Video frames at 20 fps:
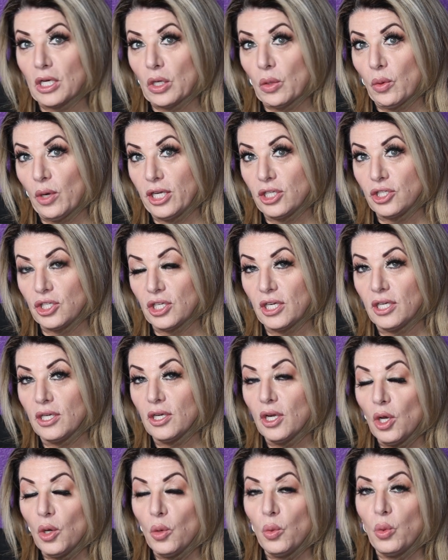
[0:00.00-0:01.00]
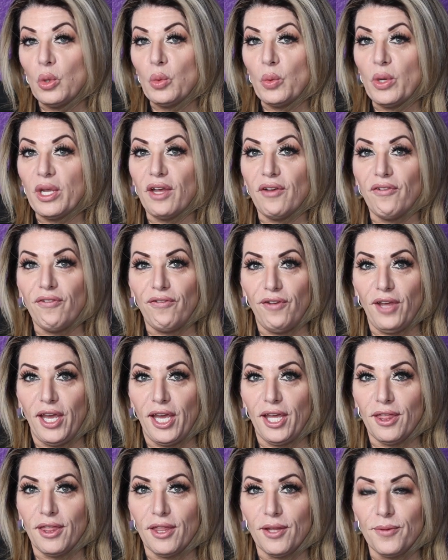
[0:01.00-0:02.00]
equation when we have
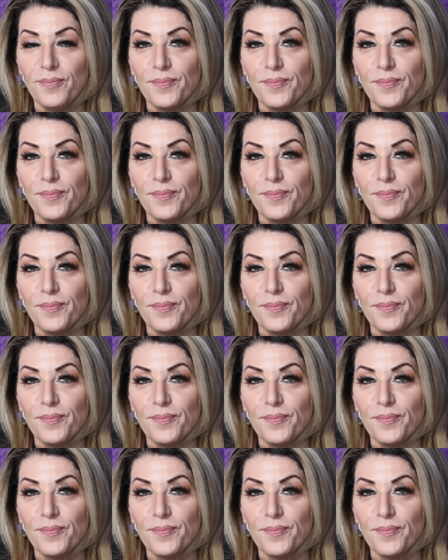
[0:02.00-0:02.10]
faith.